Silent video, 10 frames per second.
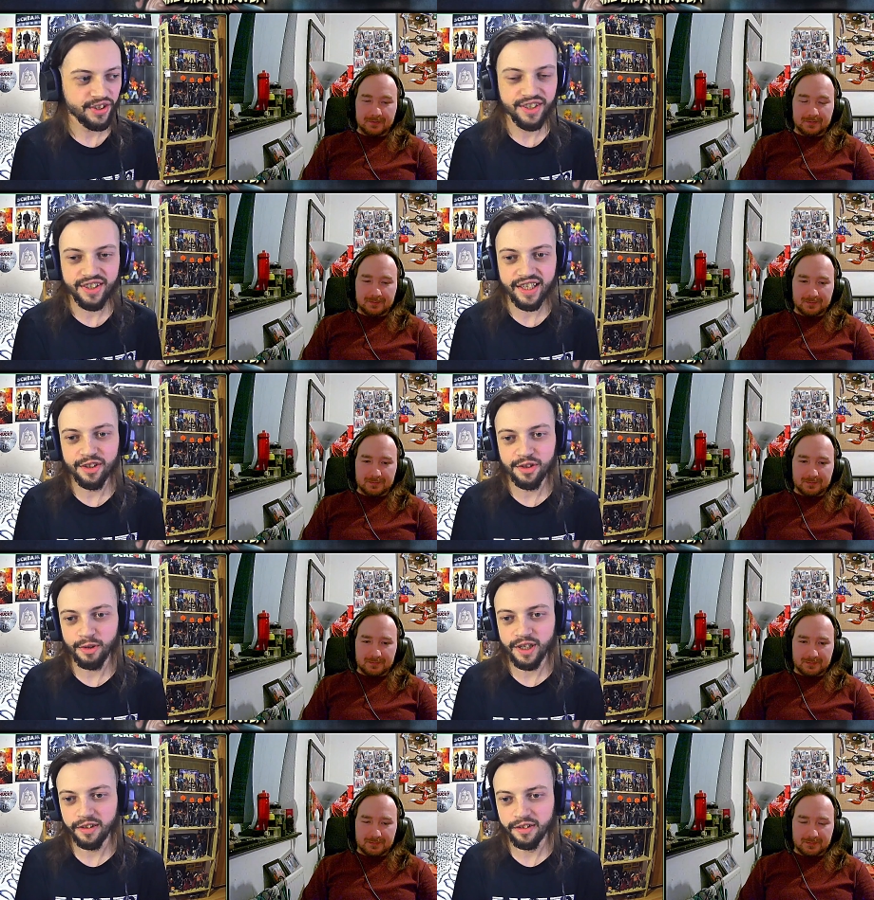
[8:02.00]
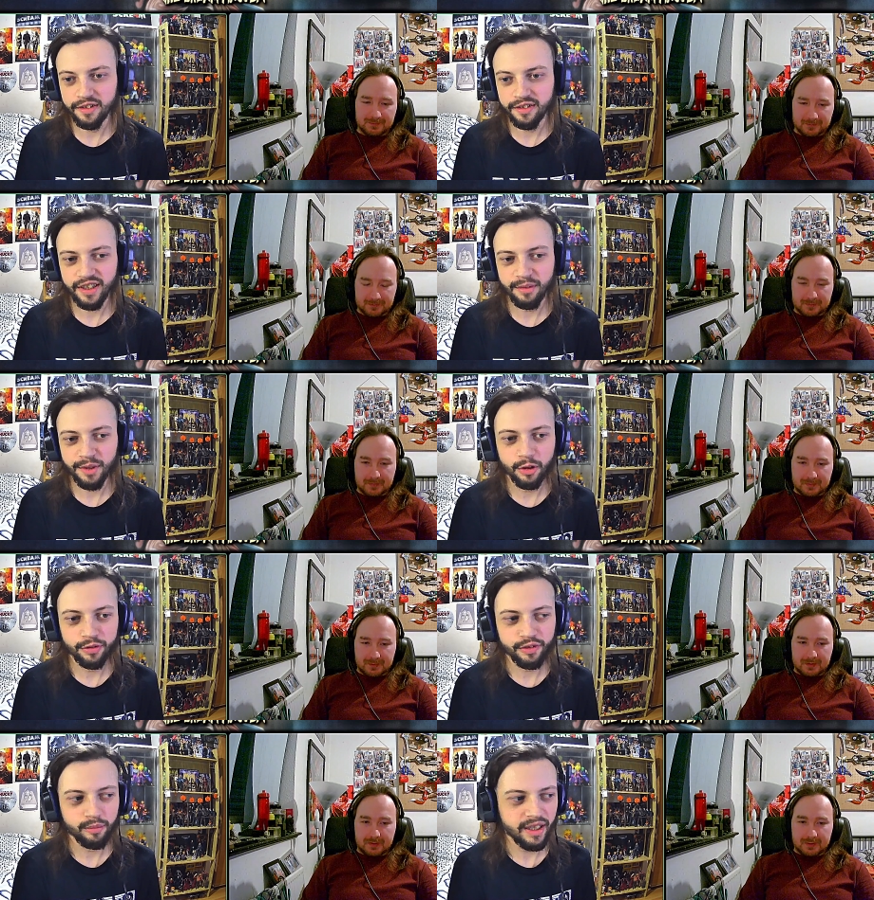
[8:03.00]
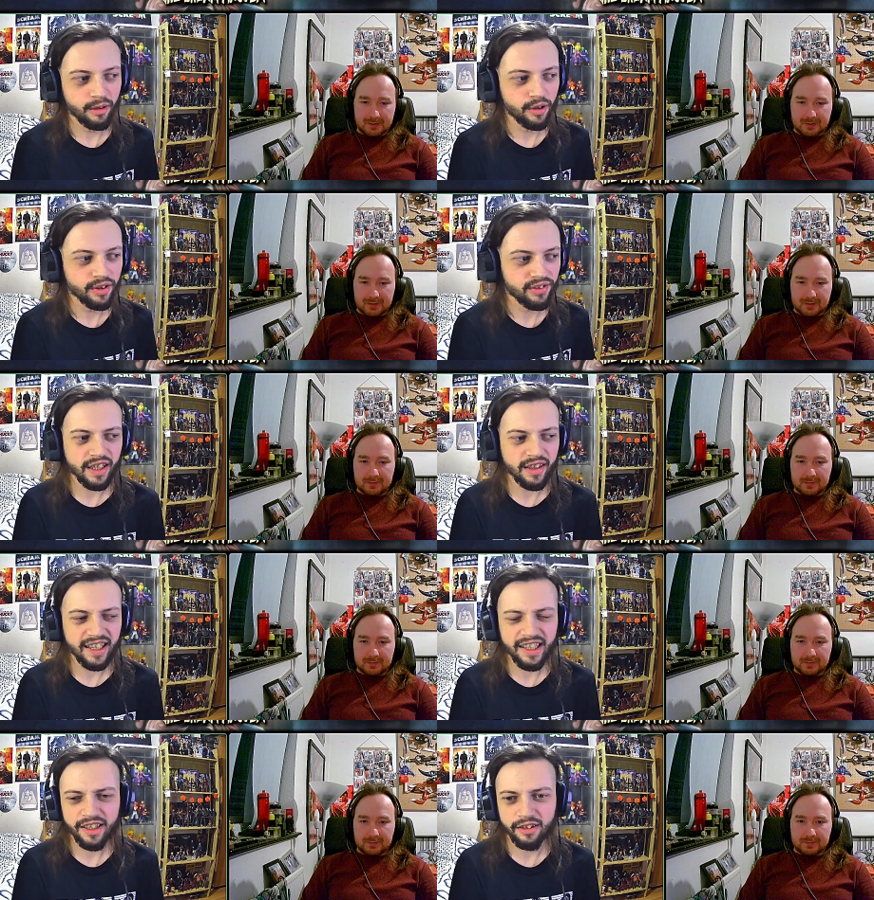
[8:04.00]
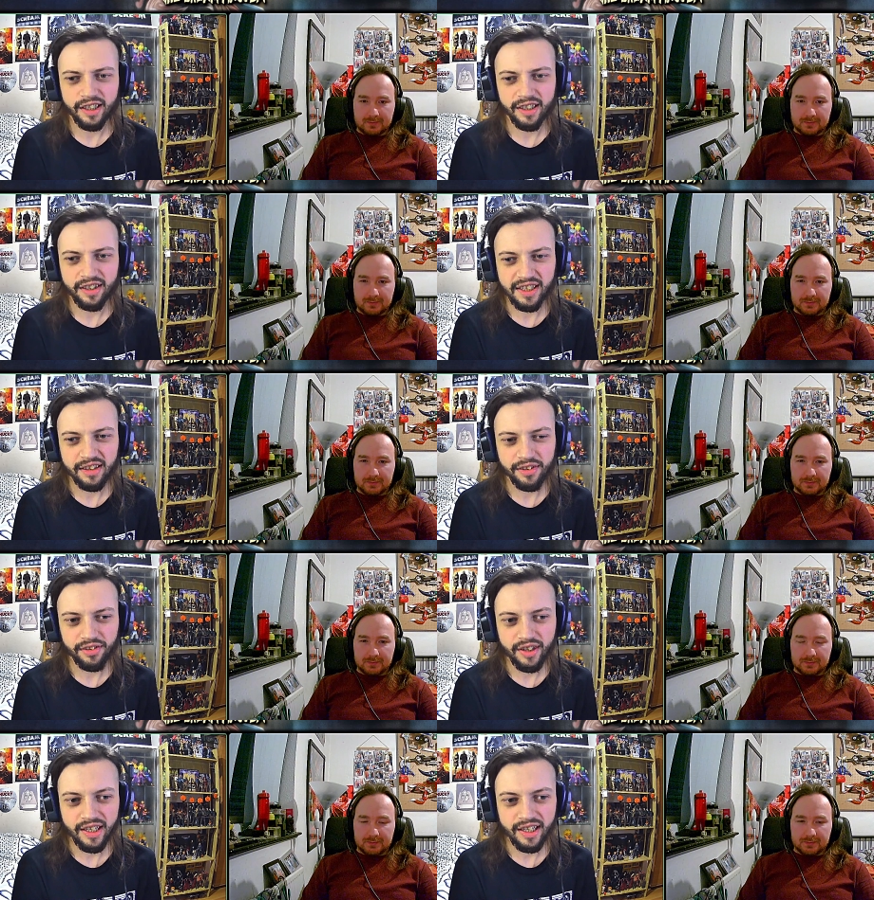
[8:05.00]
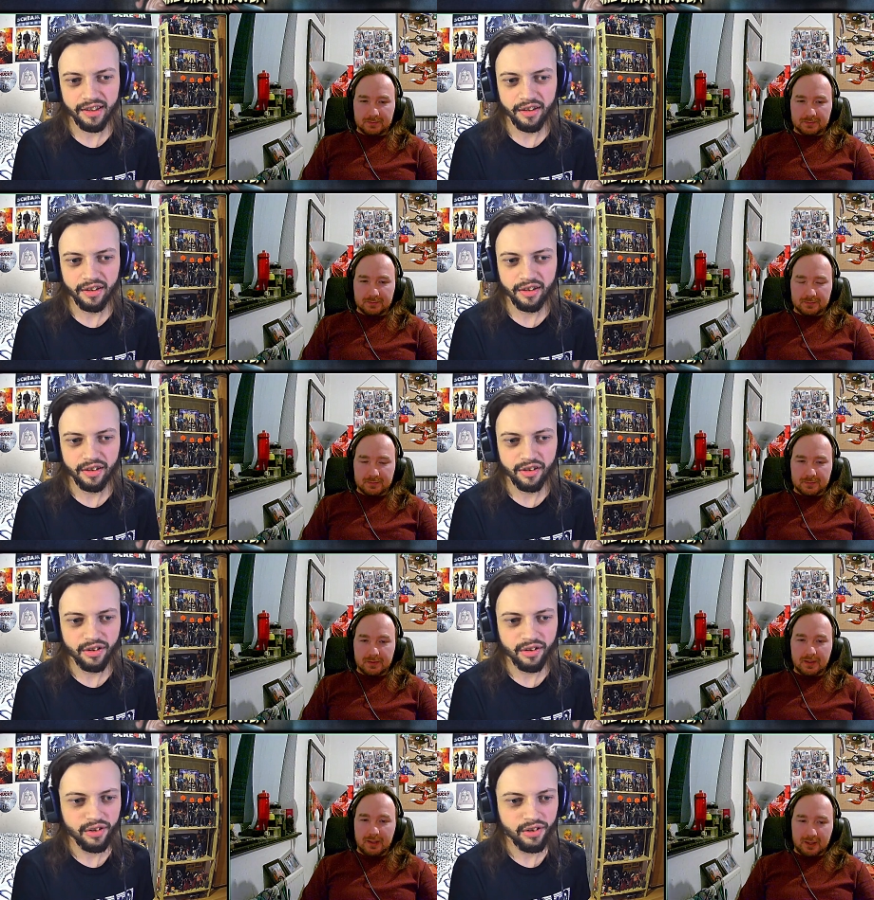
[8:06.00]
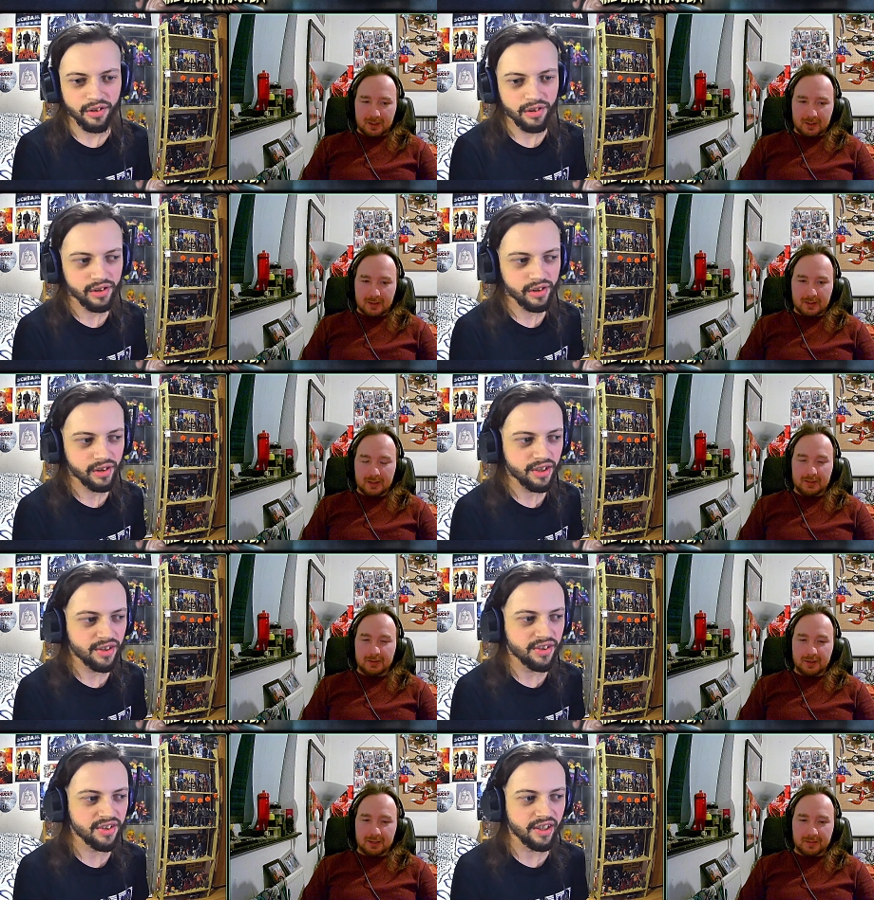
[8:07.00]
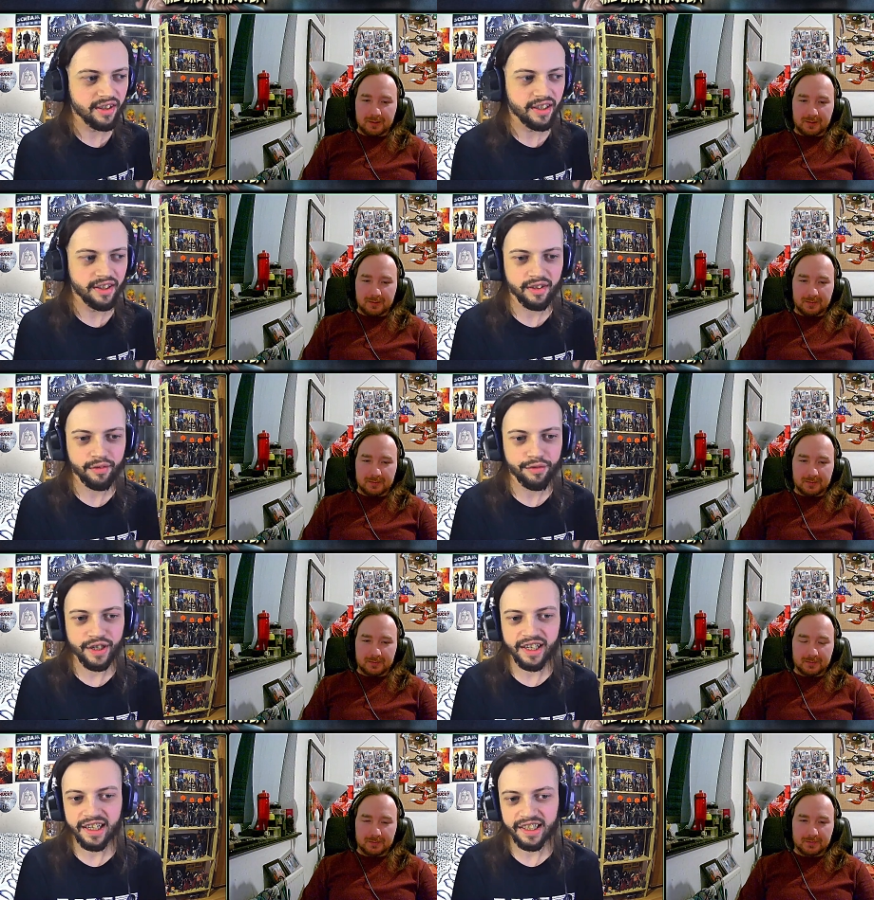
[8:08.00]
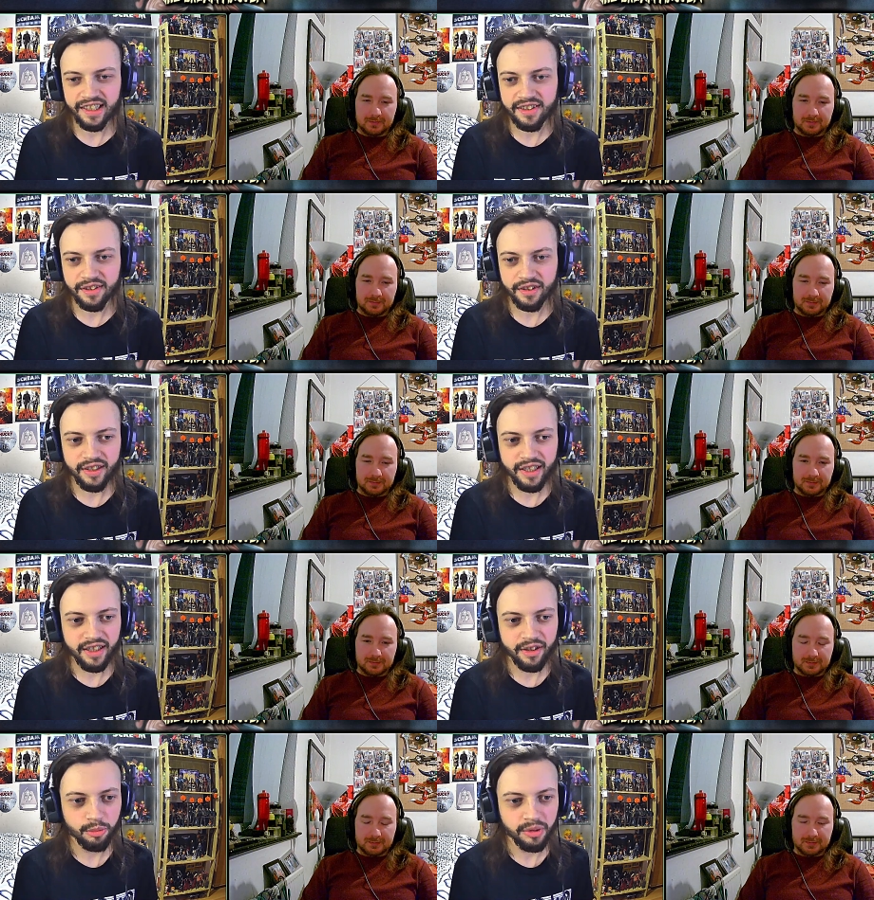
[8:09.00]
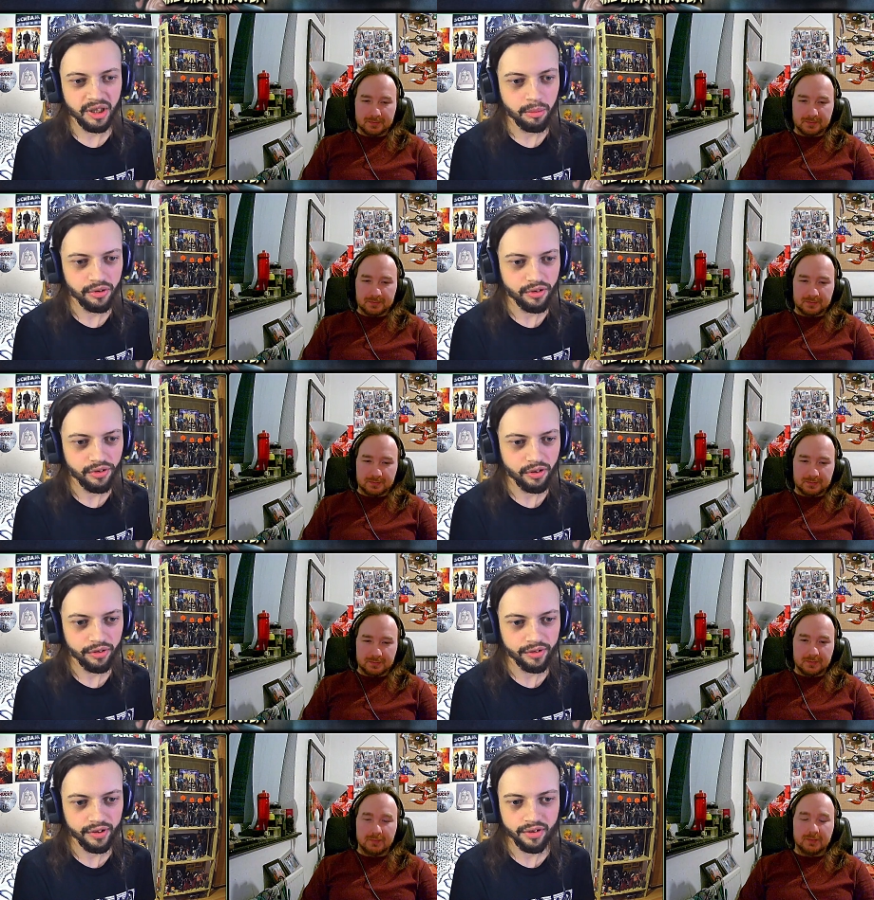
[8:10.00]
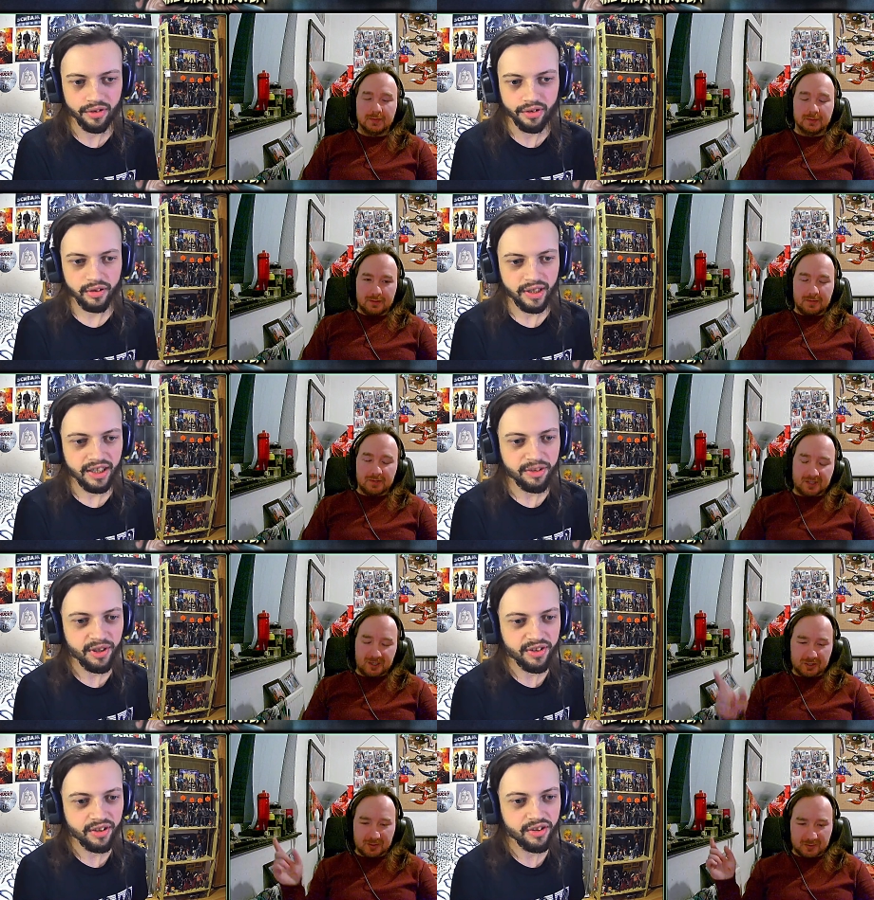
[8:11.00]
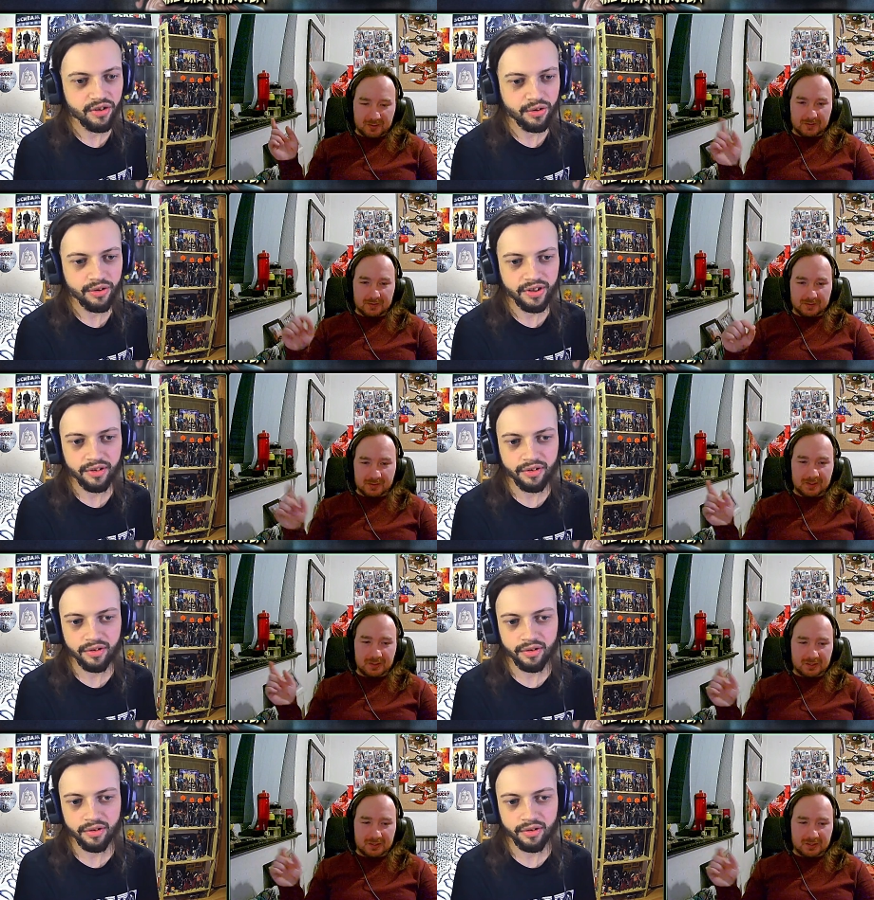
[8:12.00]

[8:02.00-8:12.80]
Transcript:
Speaker 1: yeah, she's dead as well. And then we go from there. What they're at the diner, aren't they? It's Alice and Dan.
Speaker 2: Yeah, and they're talking. And she's about... saying
Speaker 1: like Freddy can't get to any new people and stuff. And yeah, but she also she's using. She